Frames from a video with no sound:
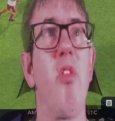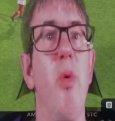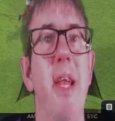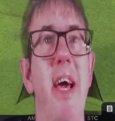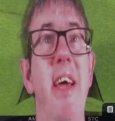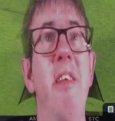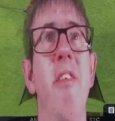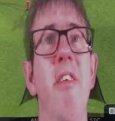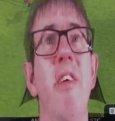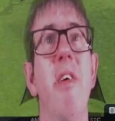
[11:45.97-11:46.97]
to an
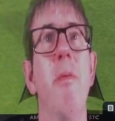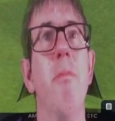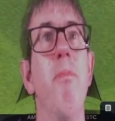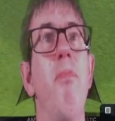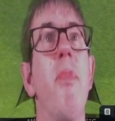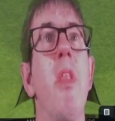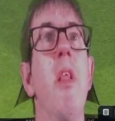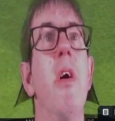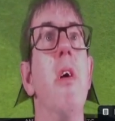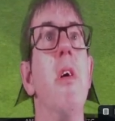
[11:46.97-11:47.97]
end.
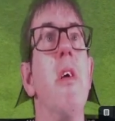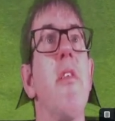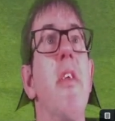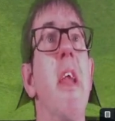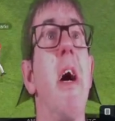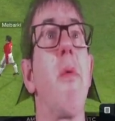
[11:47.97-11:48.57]
So now